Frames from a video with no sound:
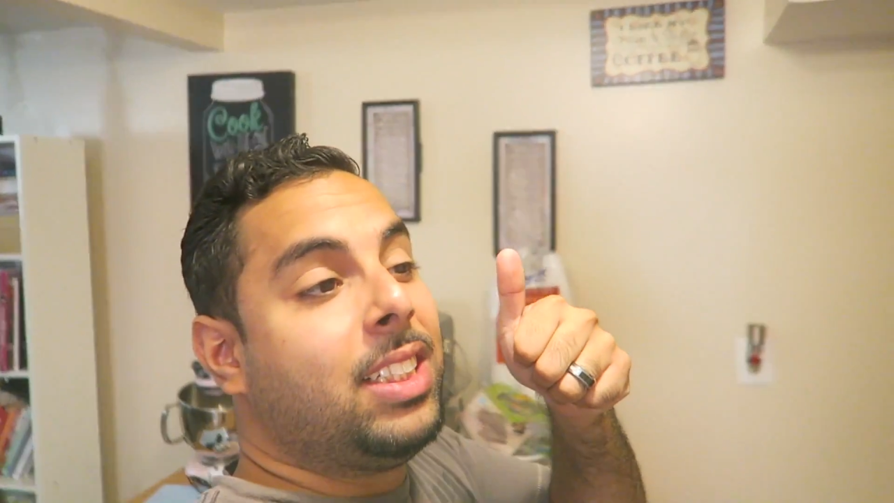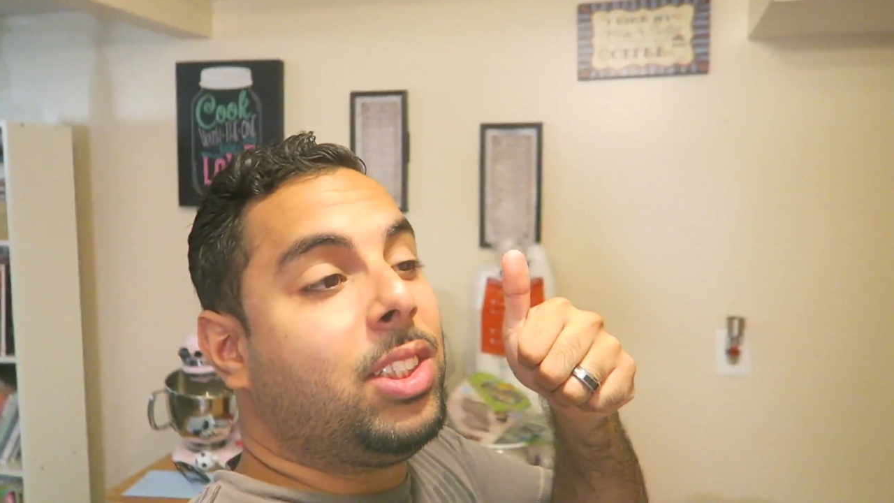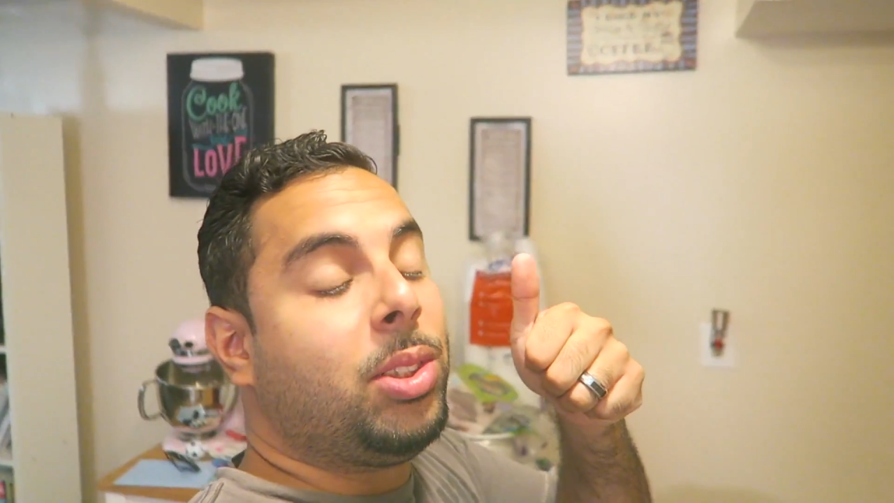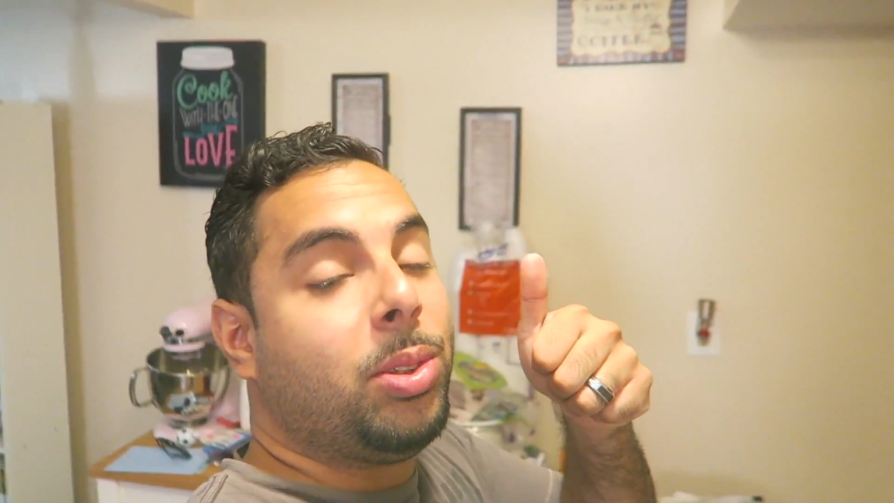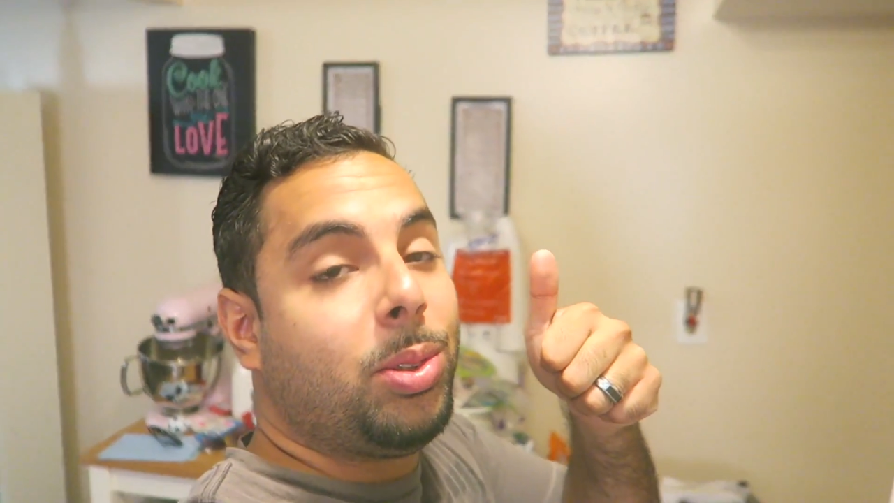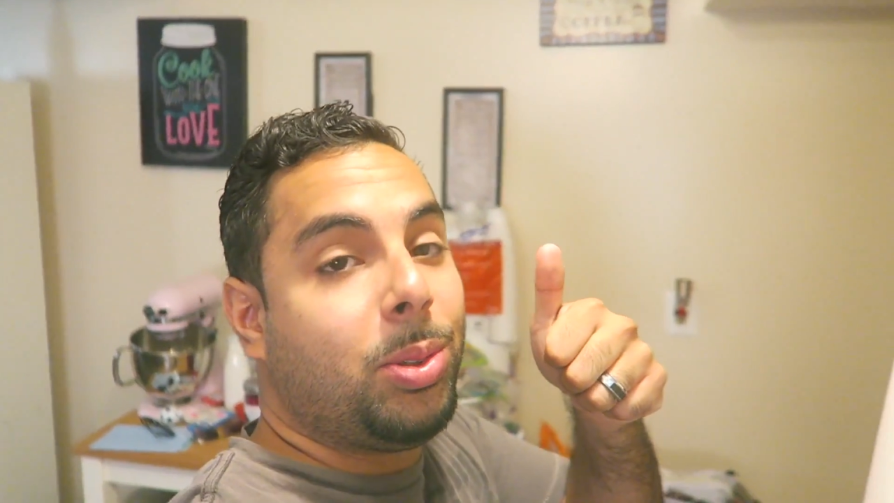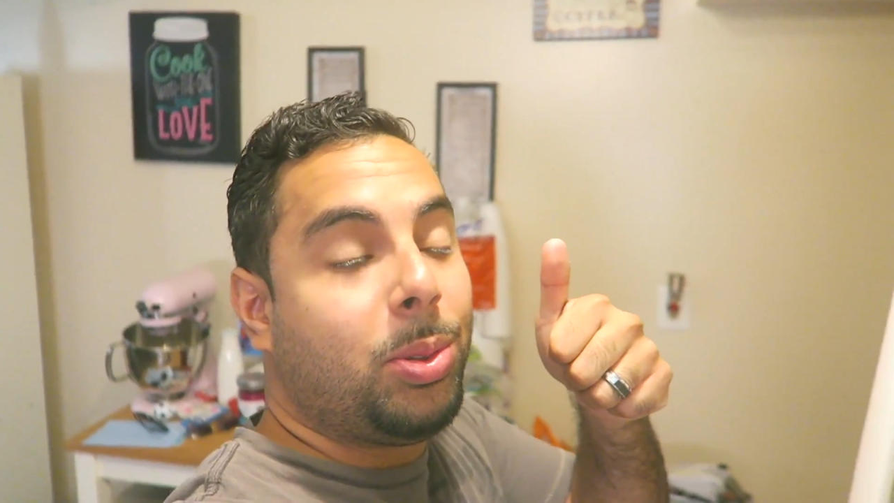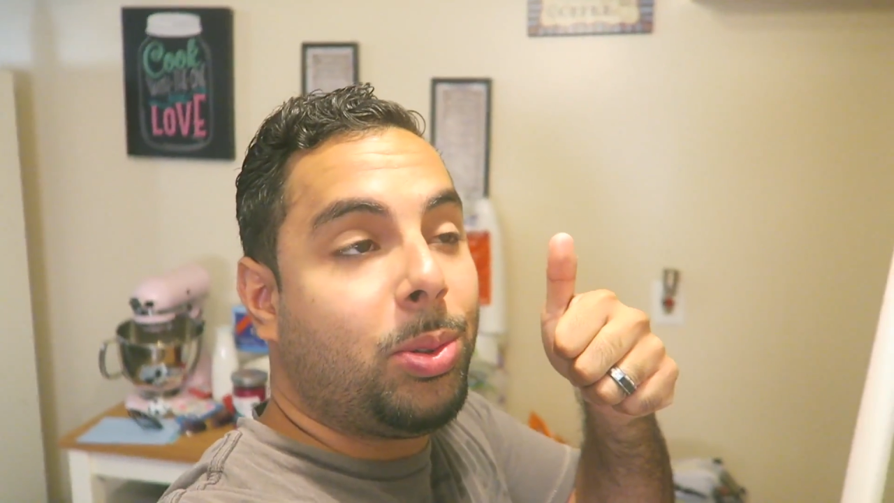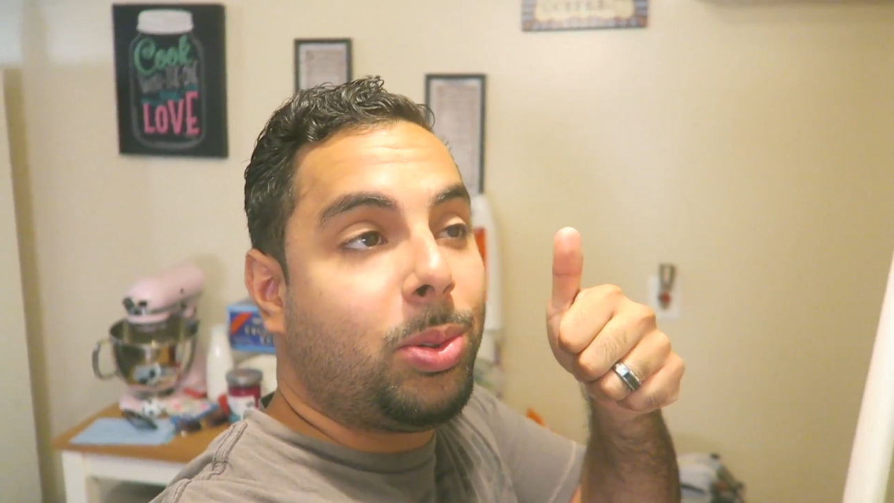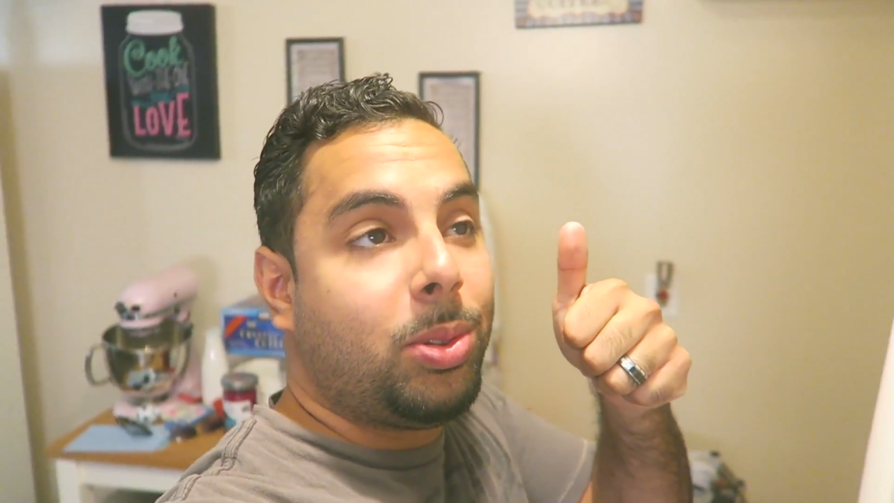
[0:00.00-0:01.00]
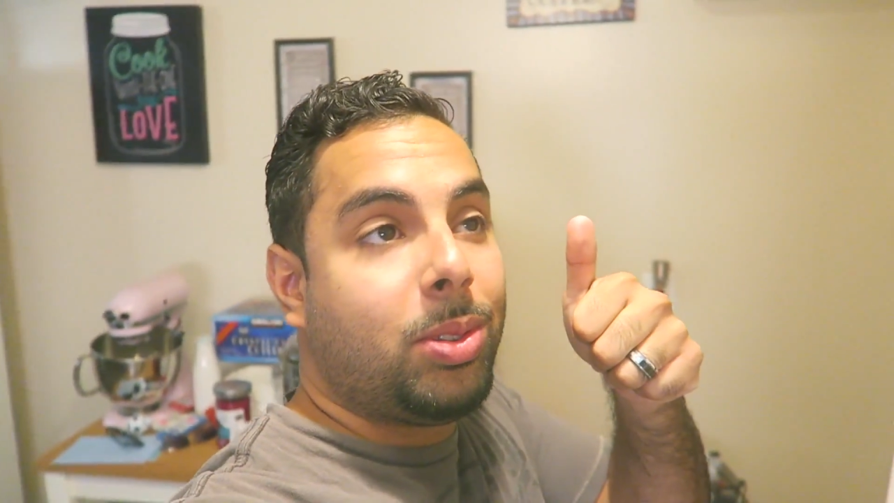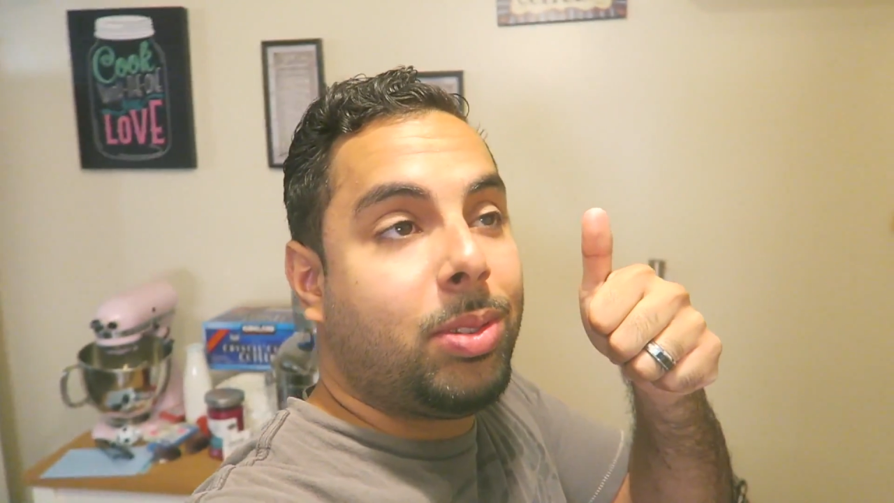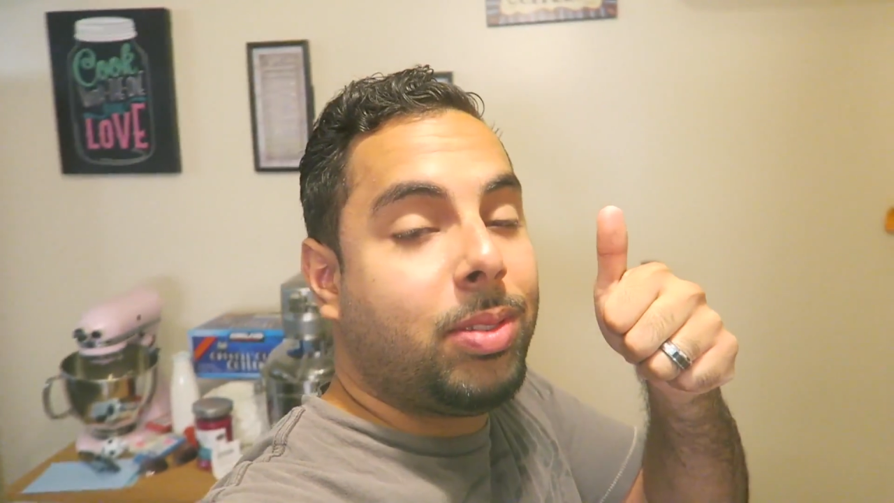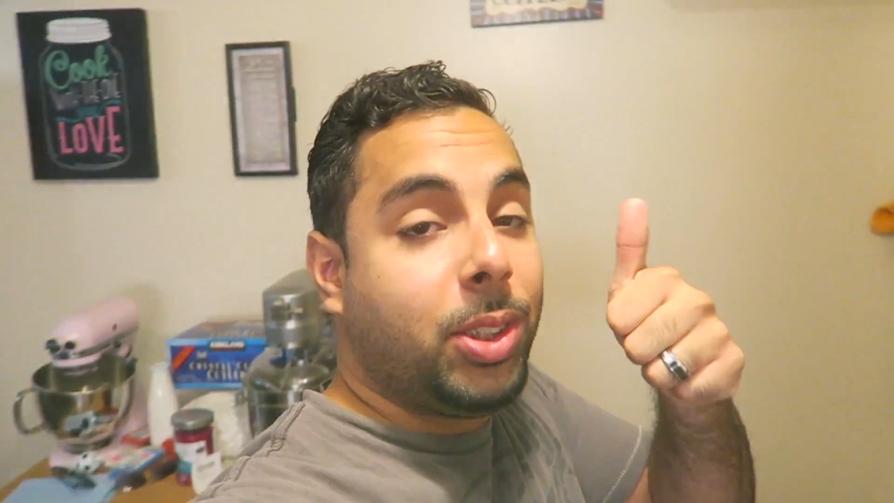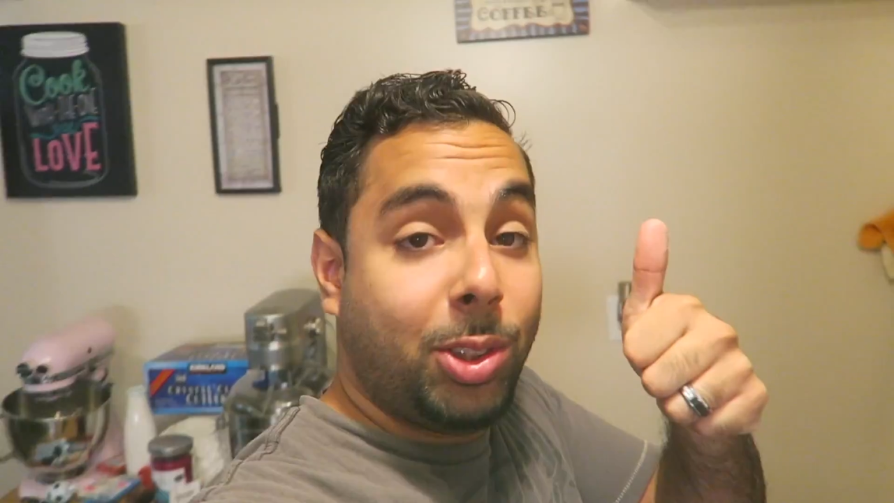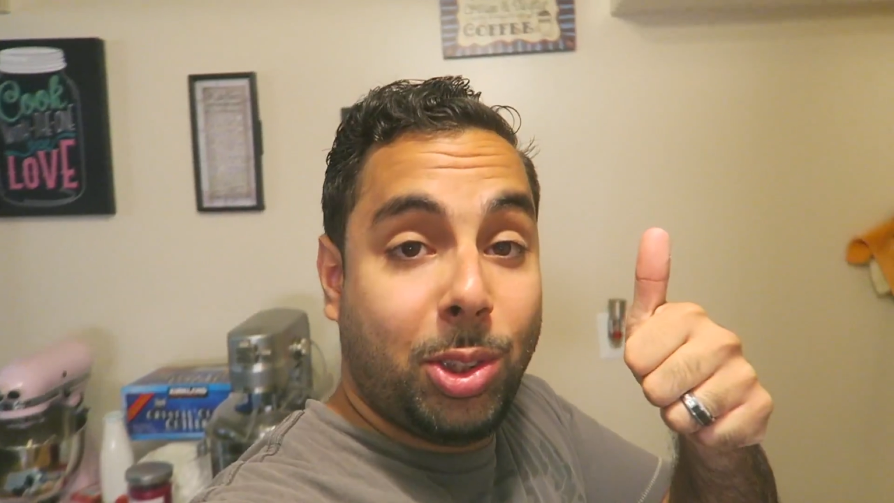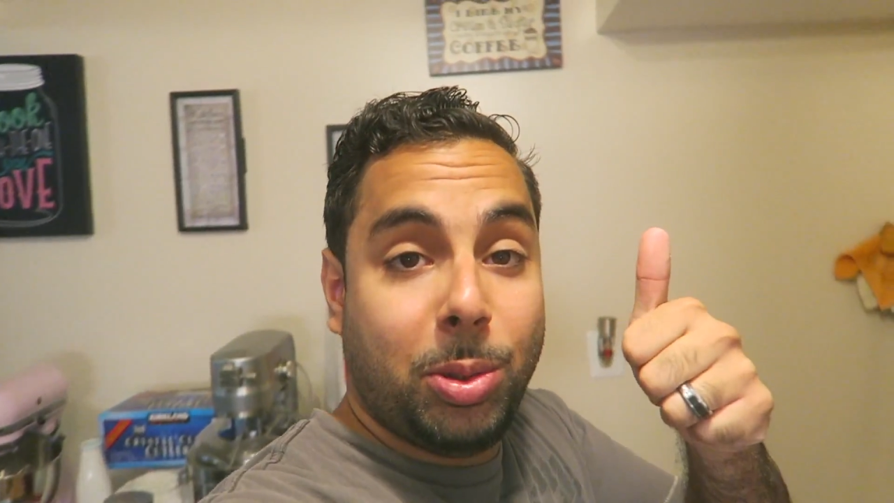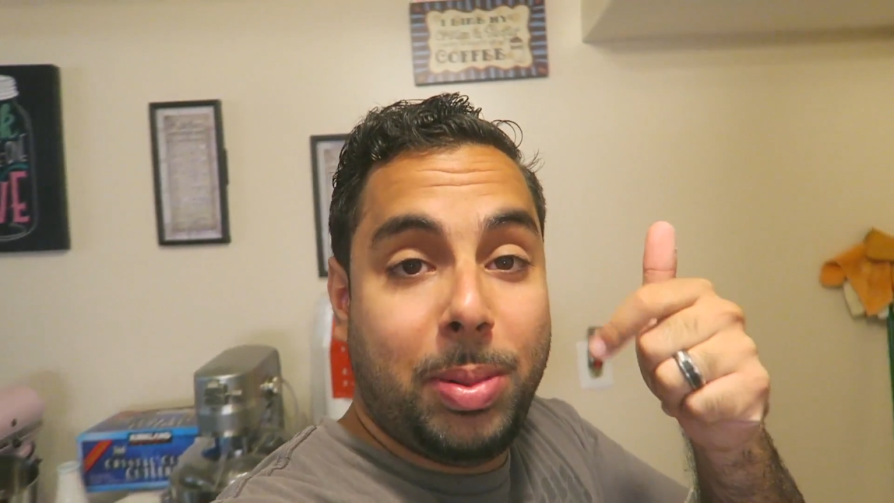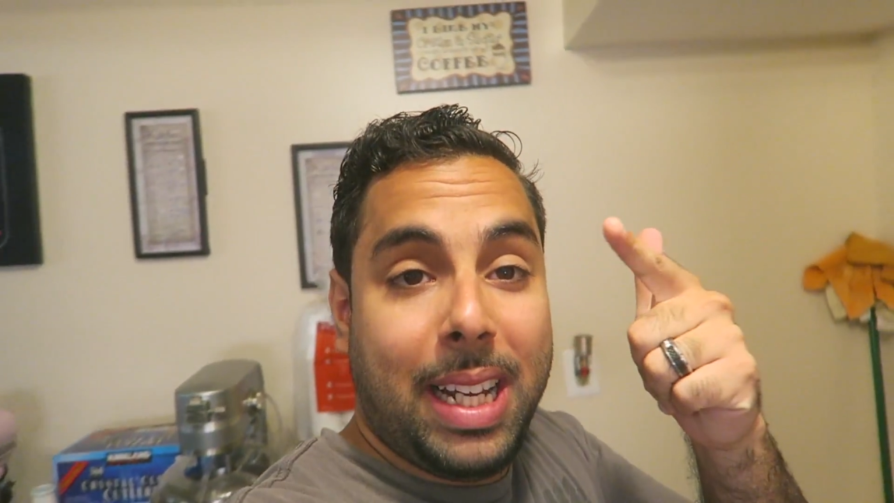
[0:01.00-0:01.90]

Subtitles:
to YouTube